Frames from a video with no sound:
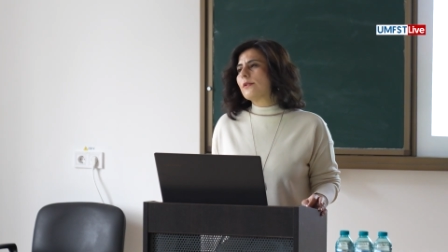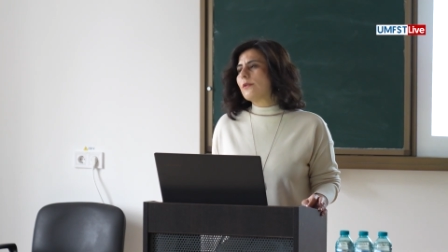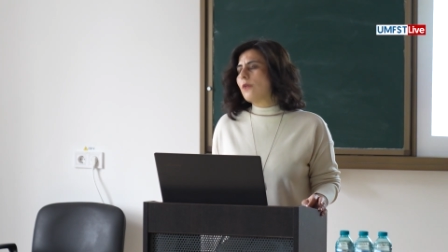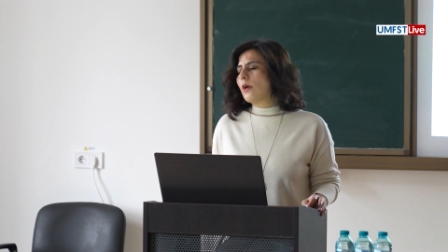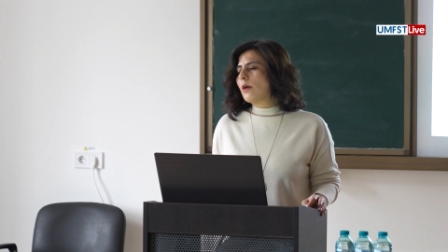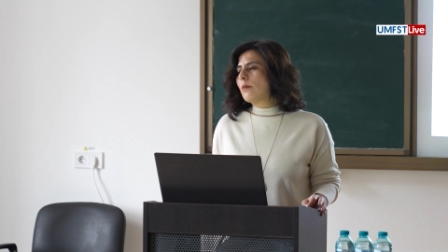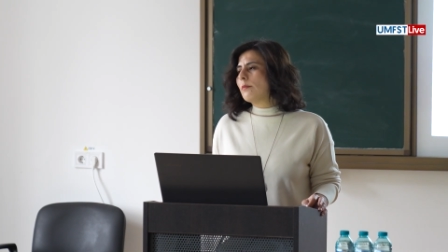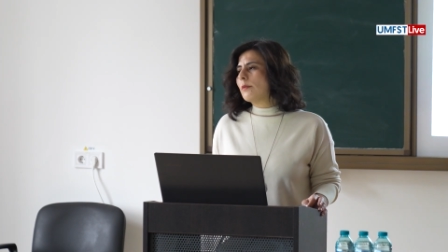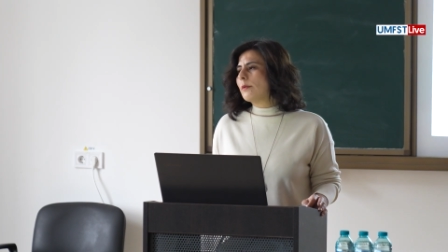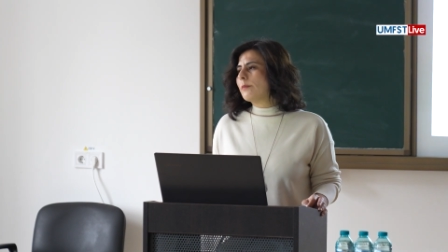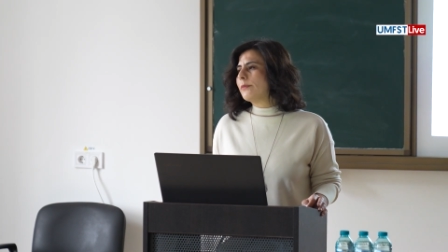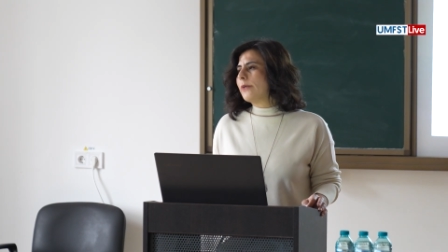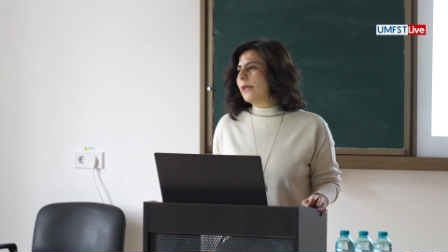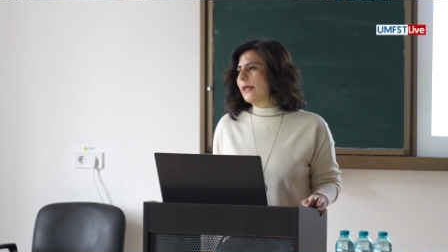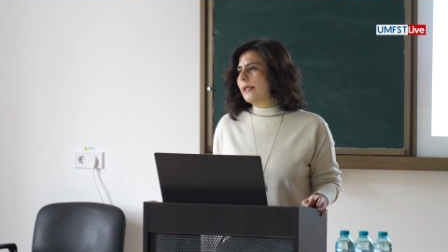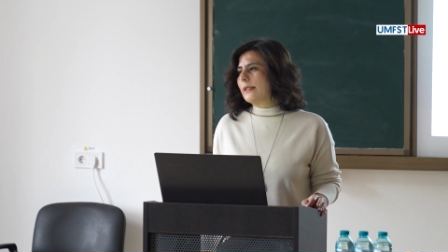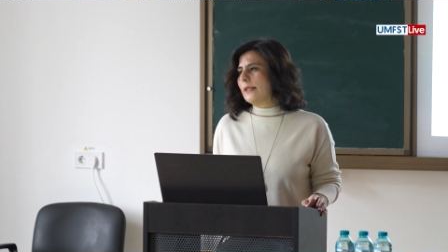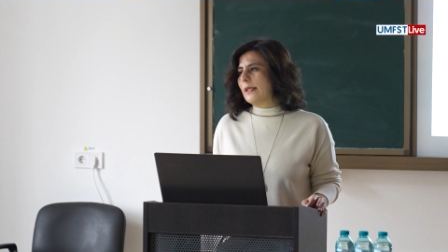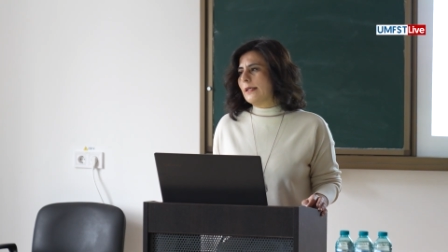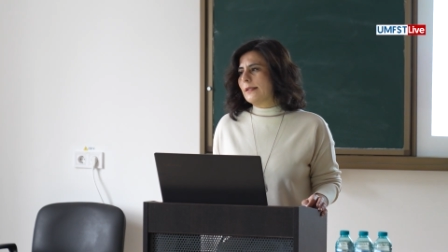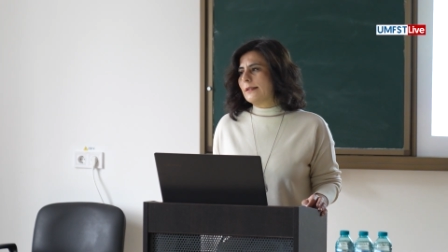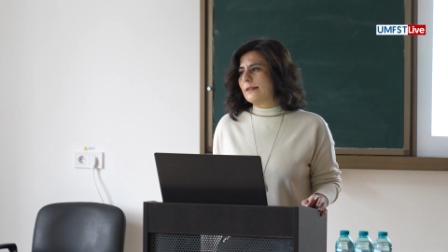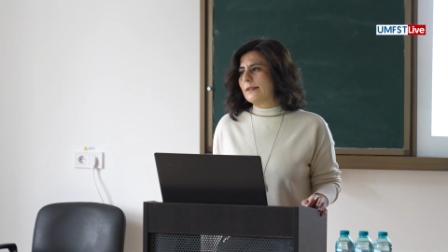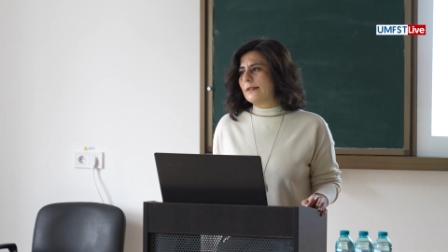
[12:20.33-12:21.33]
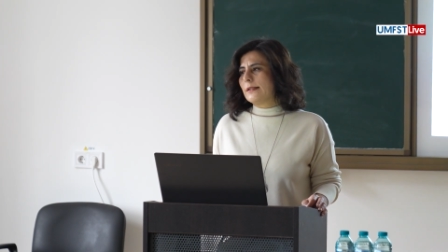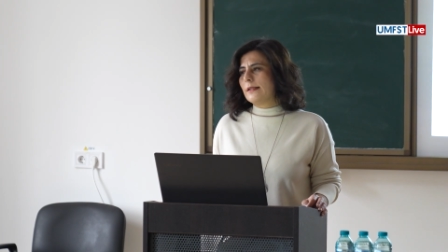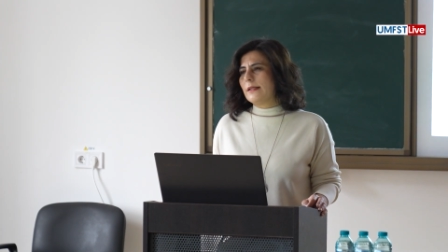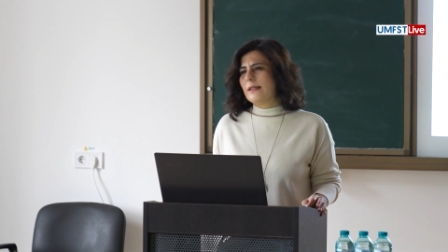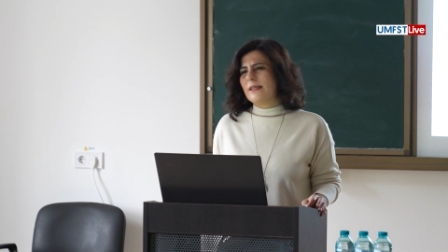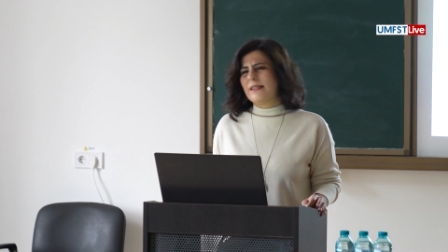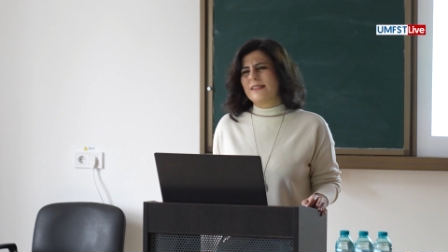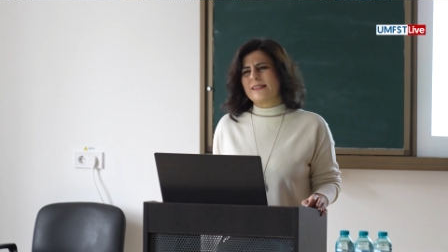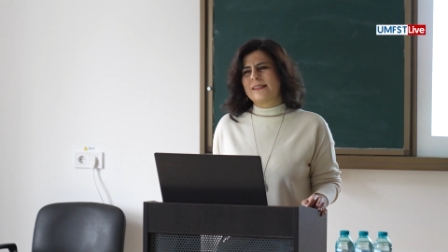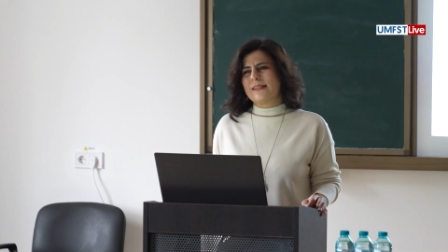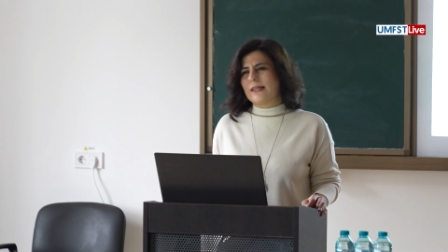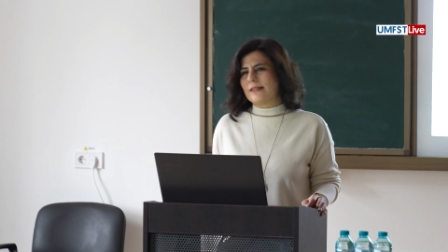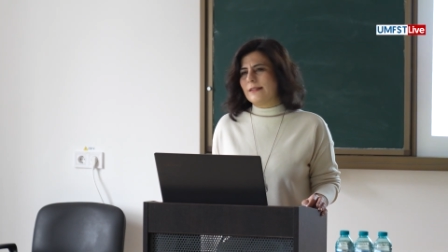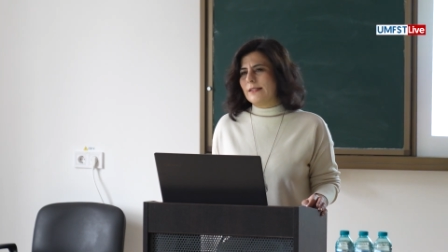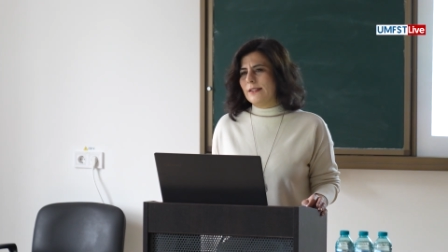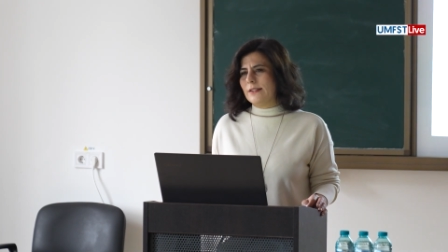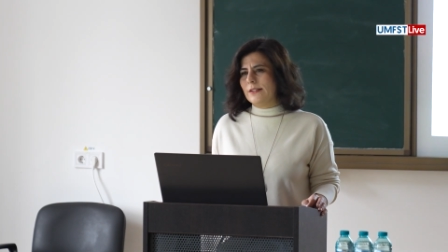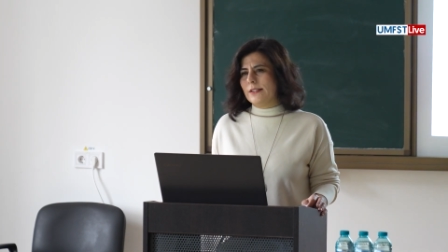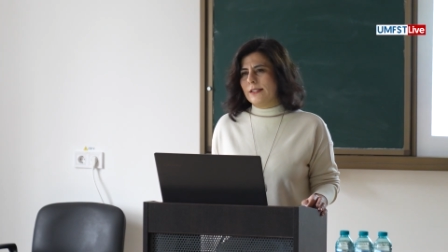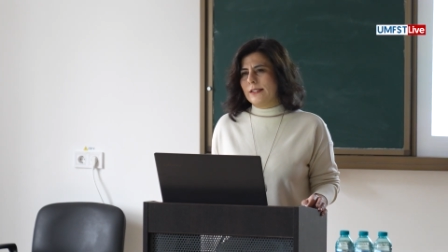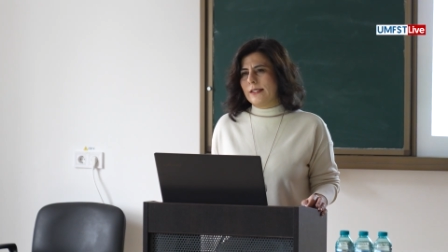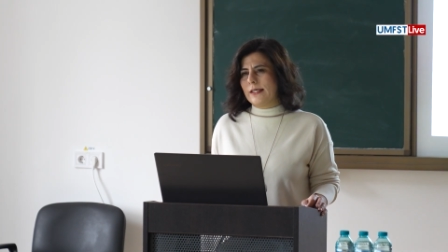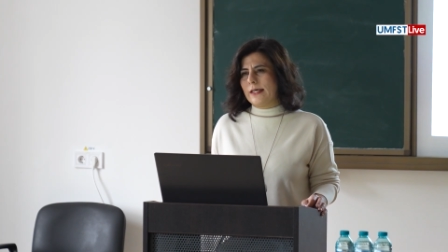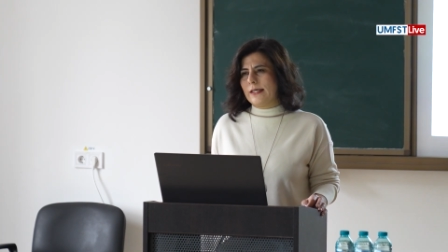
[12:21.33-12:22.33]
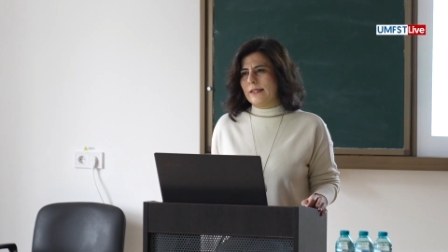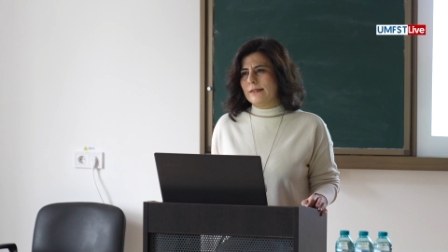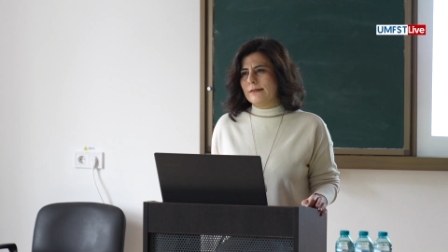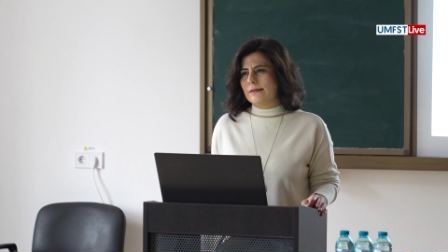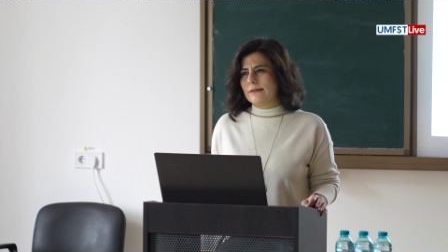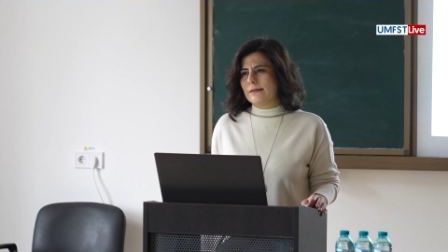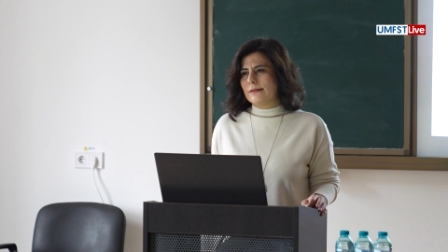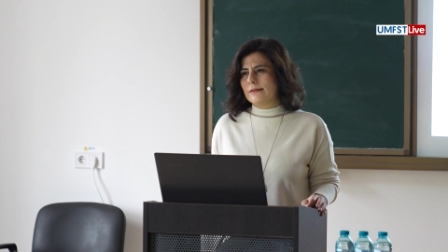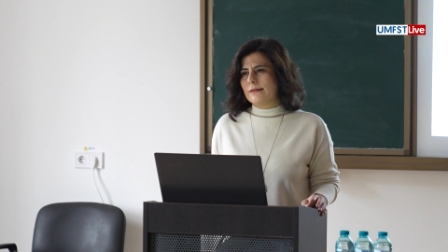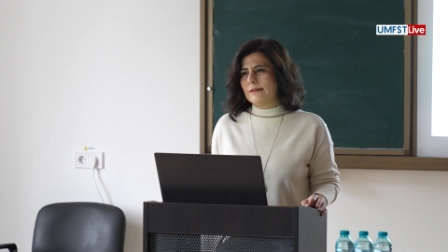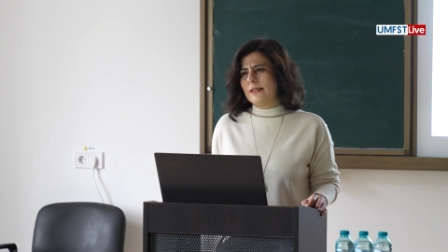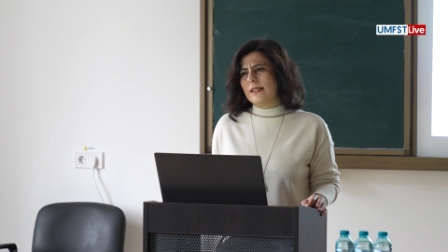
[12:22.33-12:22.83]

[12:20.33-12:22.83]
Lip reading: normal pregnancy is not indicated.